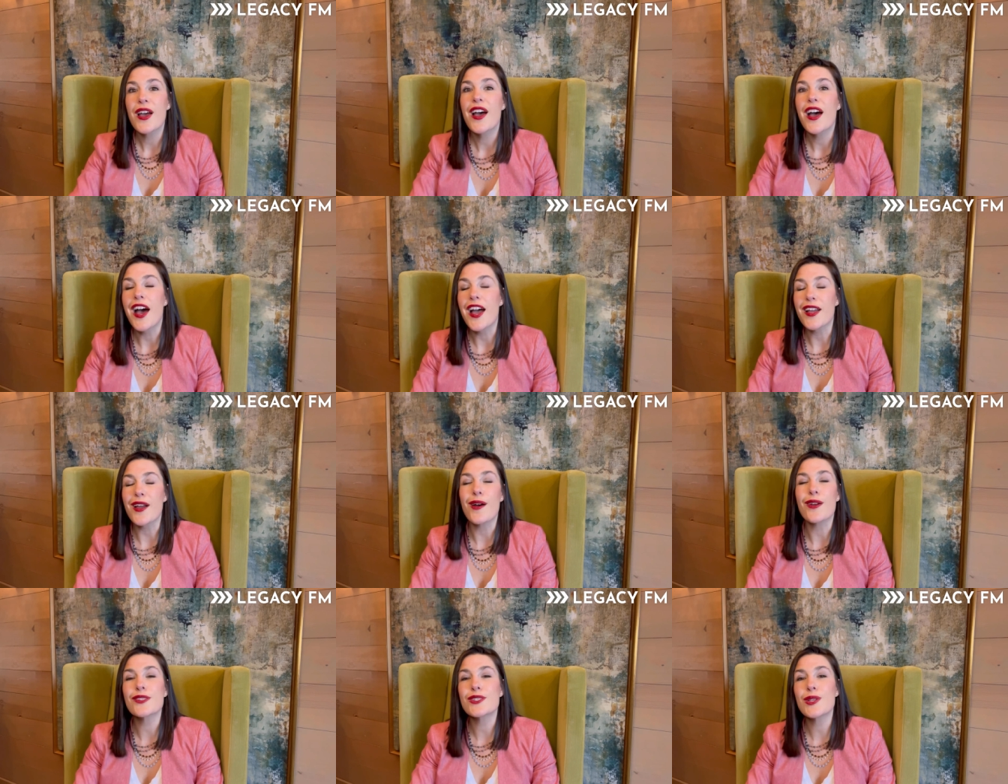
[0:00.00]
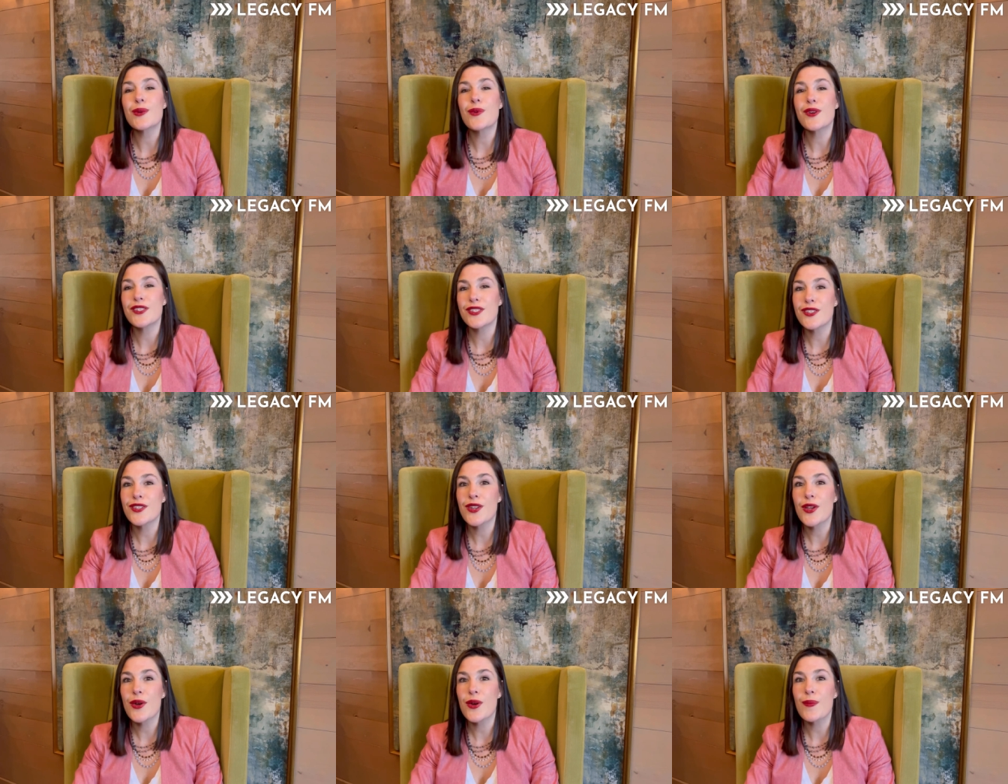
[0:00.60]
I also want to
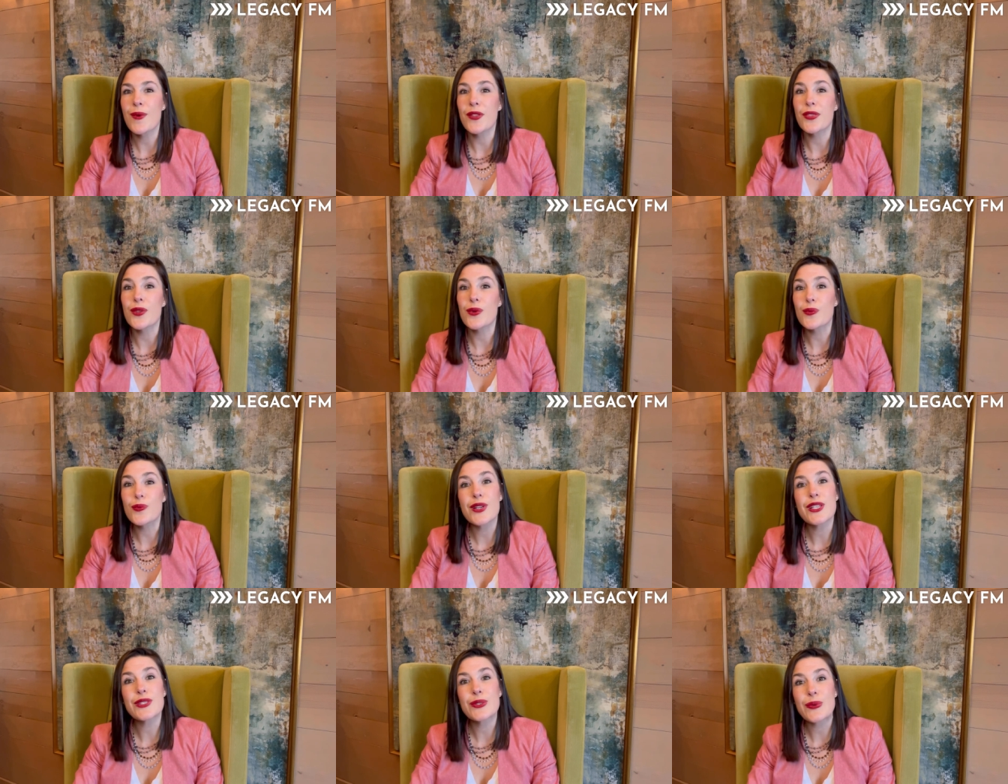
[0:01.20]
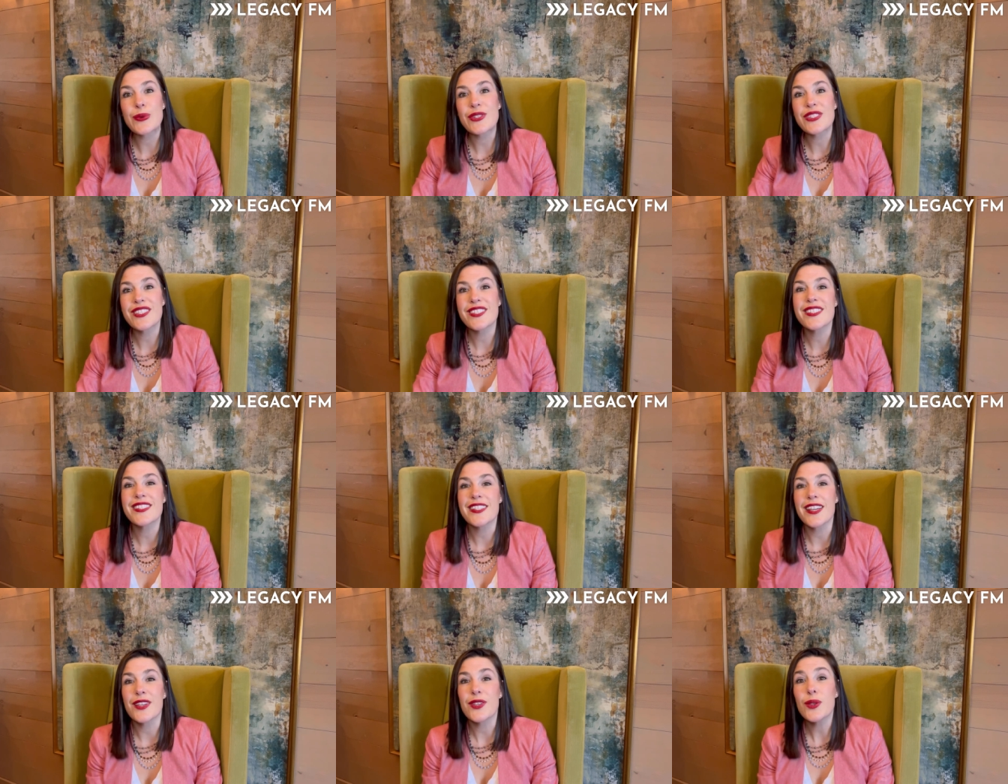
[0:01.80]
know about the resources
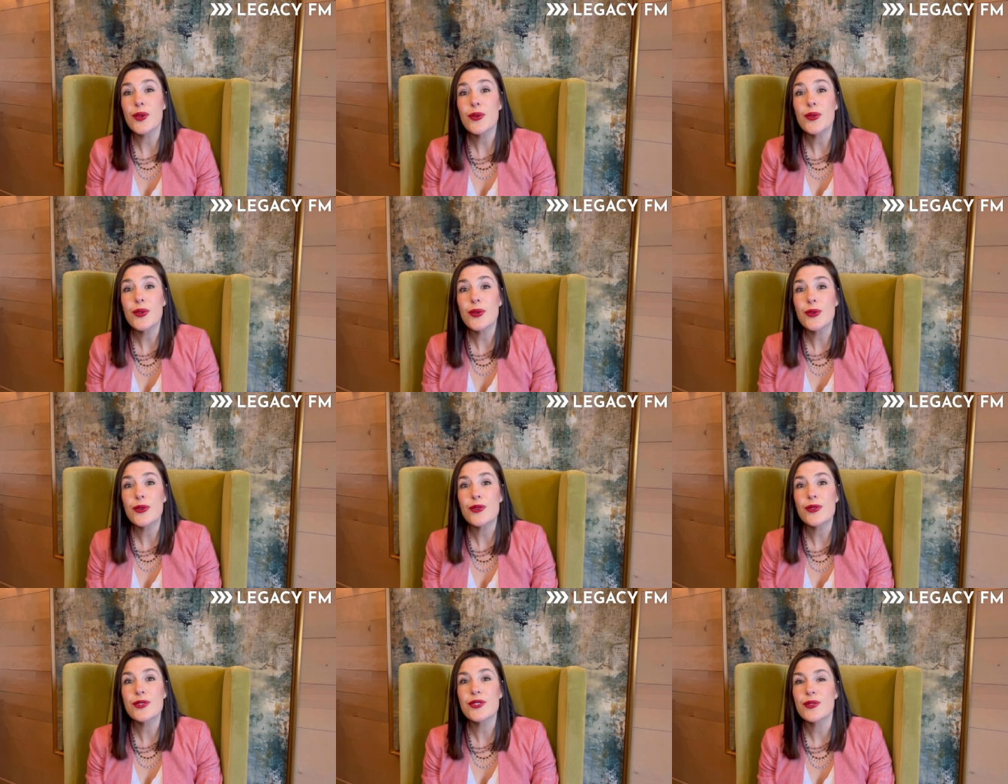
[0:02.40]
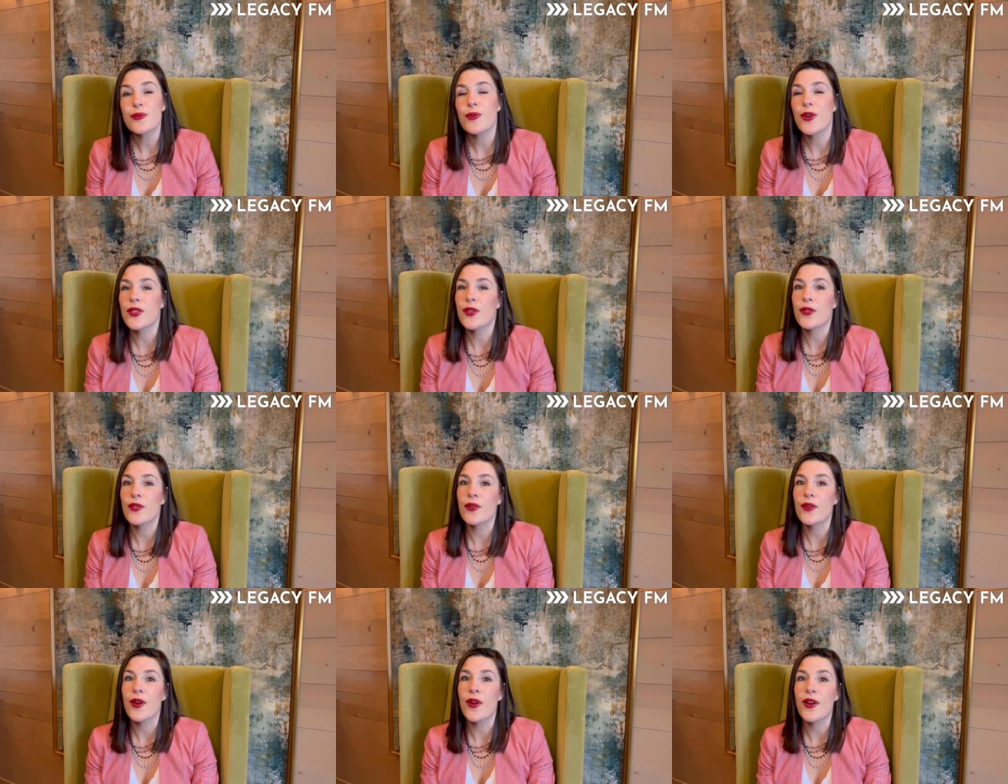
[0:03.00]
that you used, whether
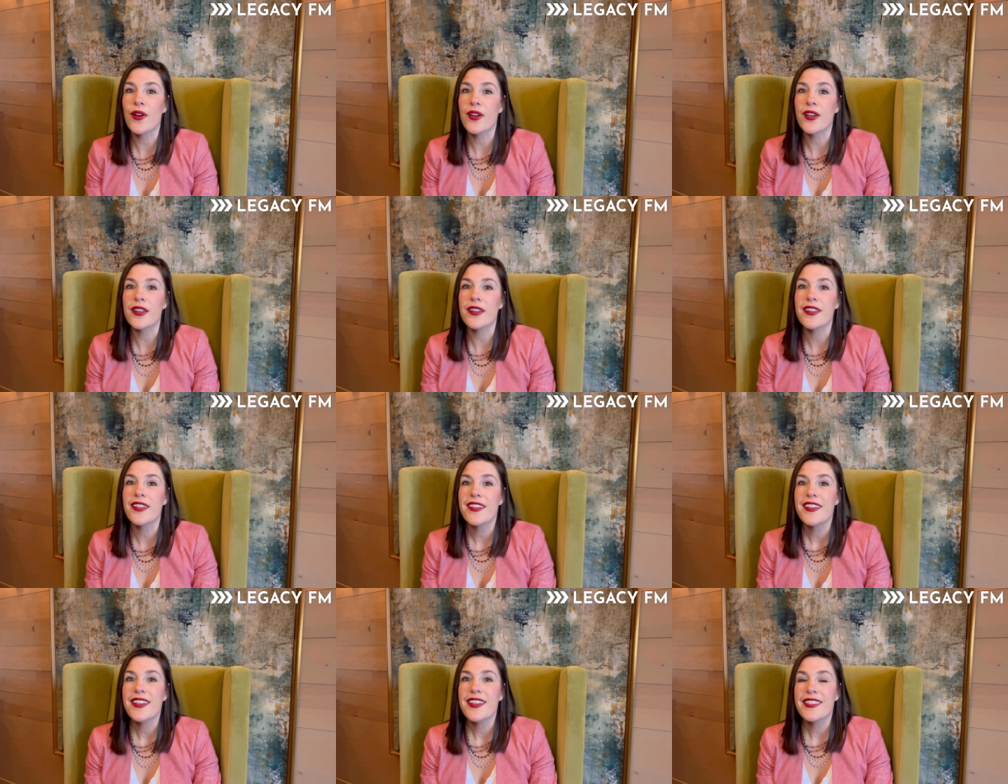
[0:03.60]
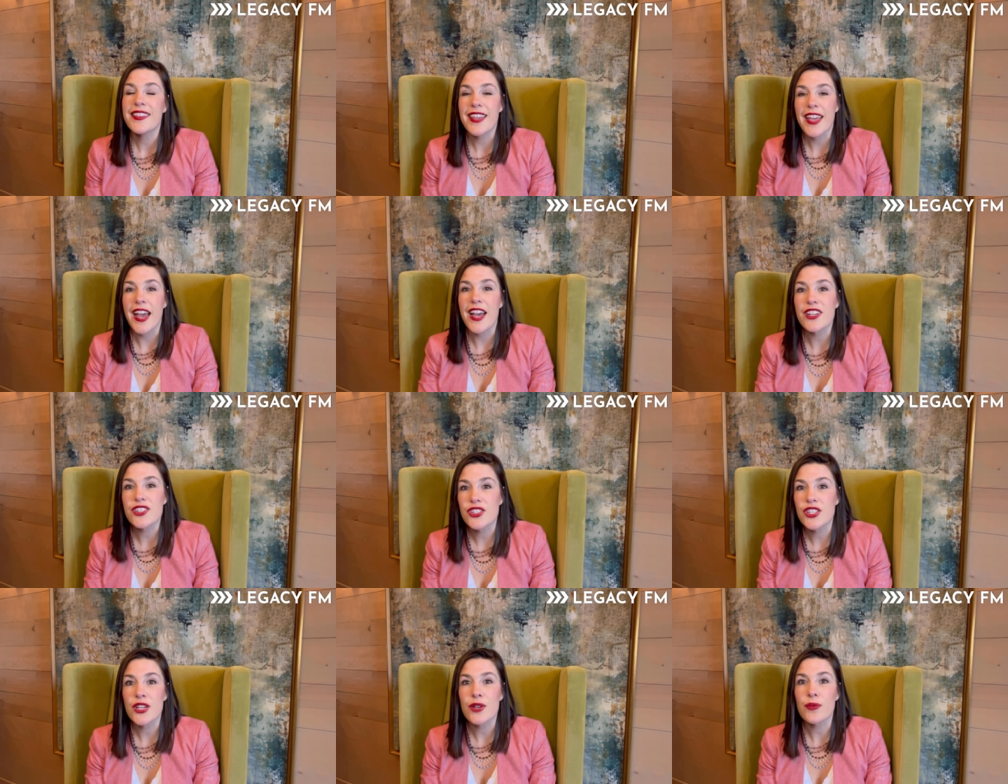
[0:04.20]
they're on the
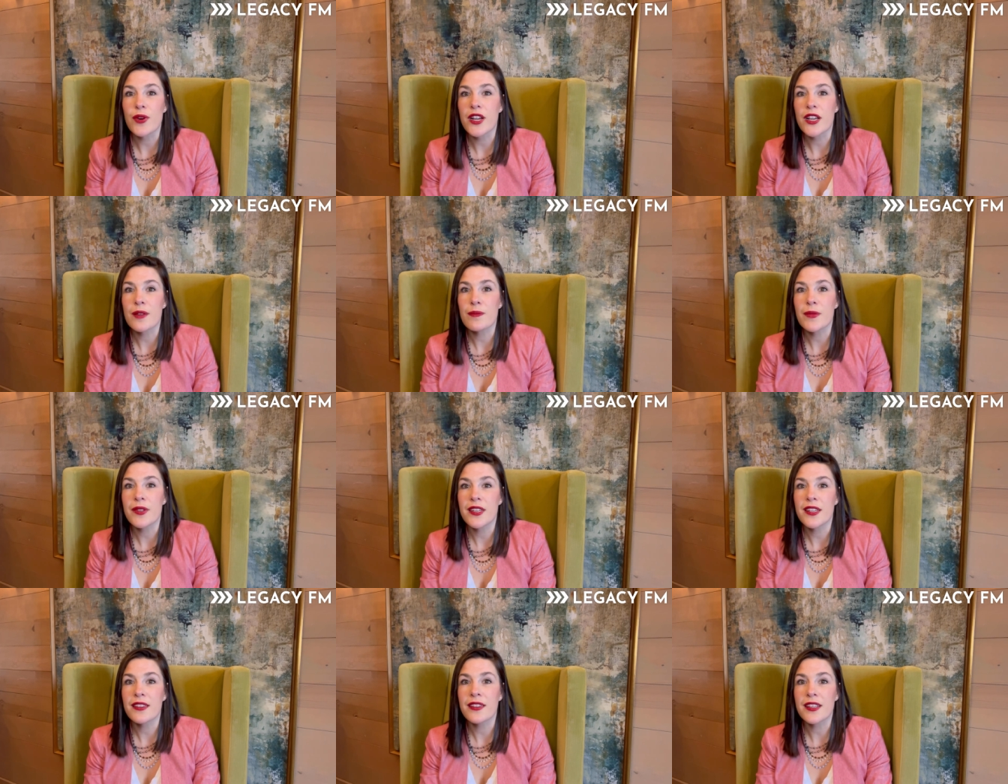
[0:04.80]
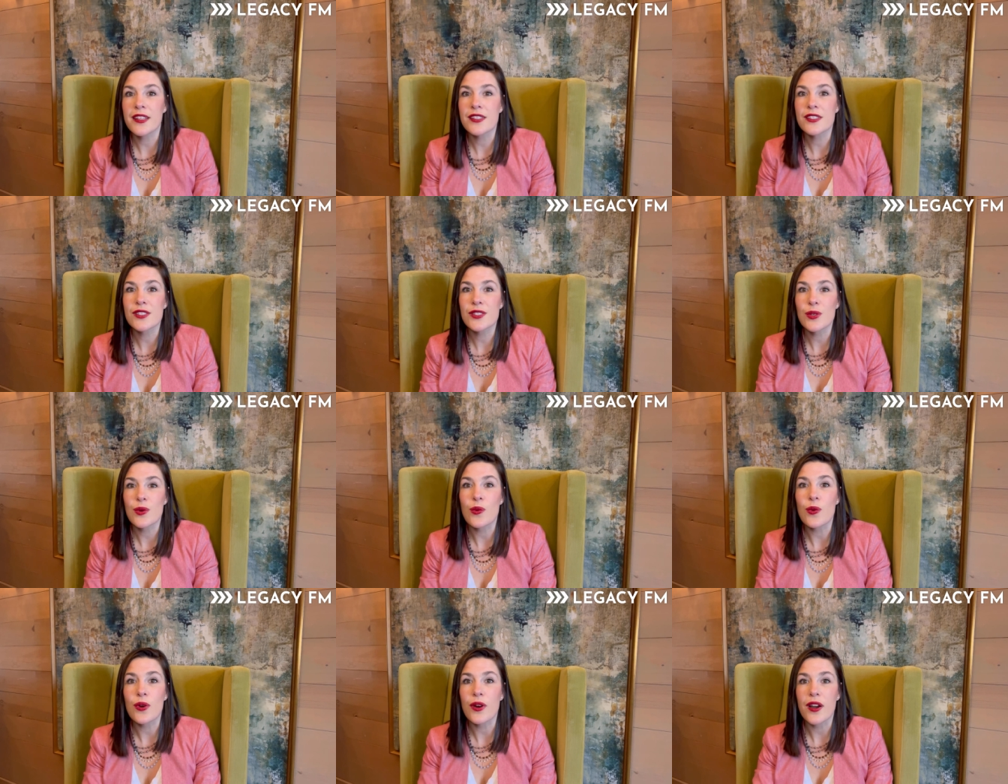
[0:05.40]
ASHE recommended list
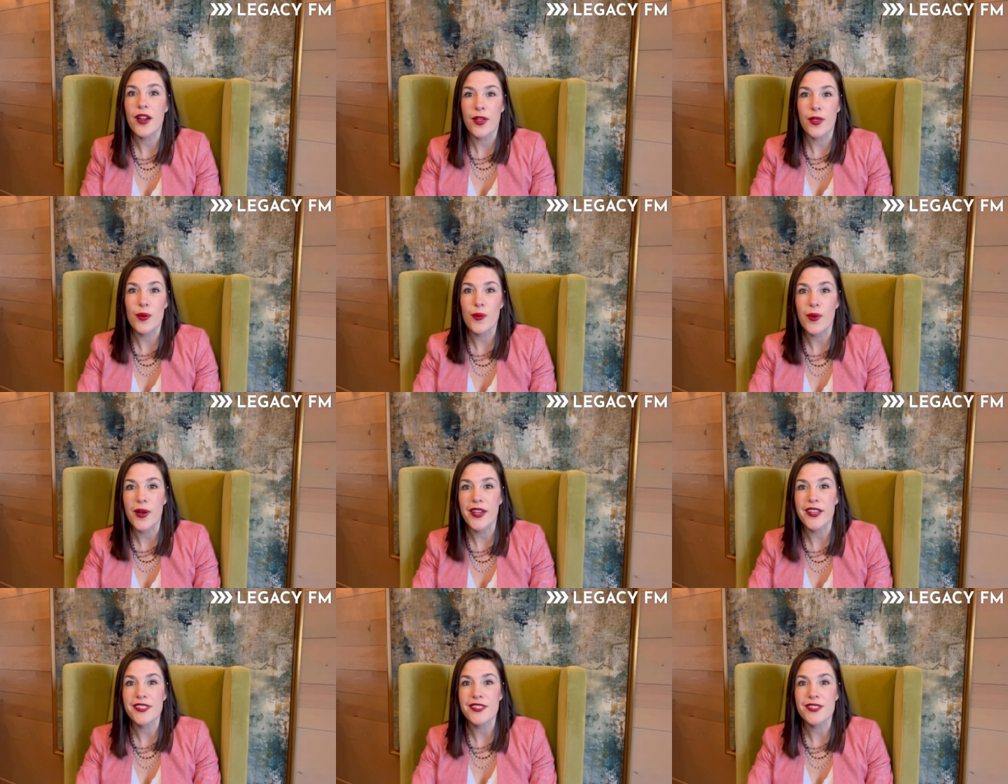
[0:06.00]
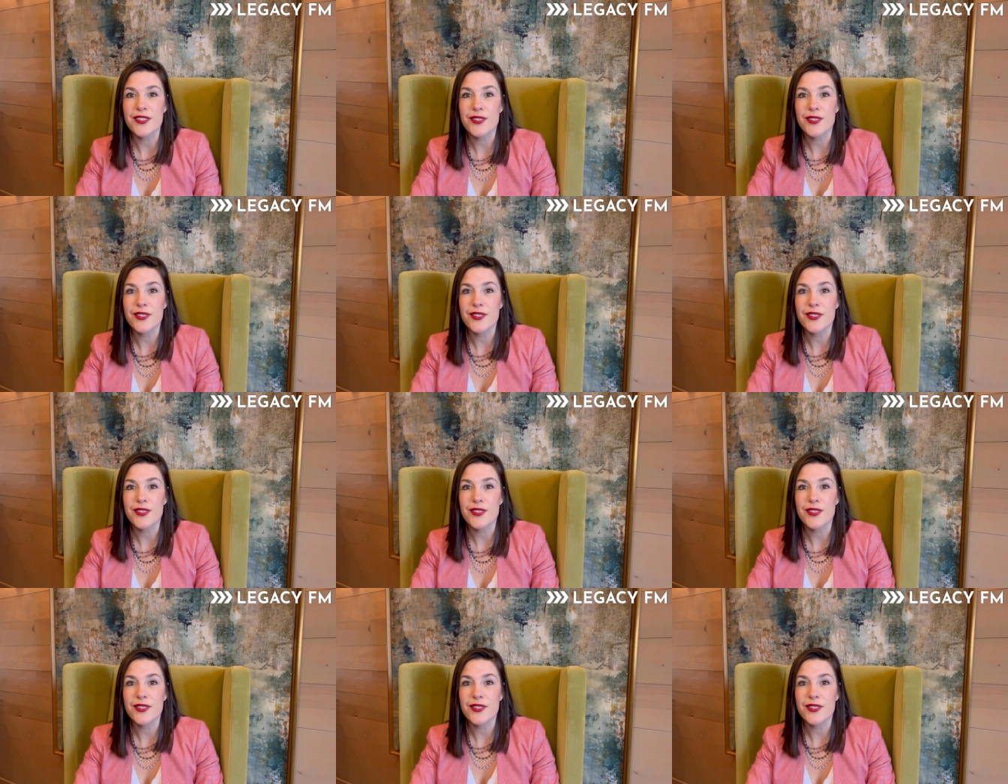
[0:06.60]
or otherwise.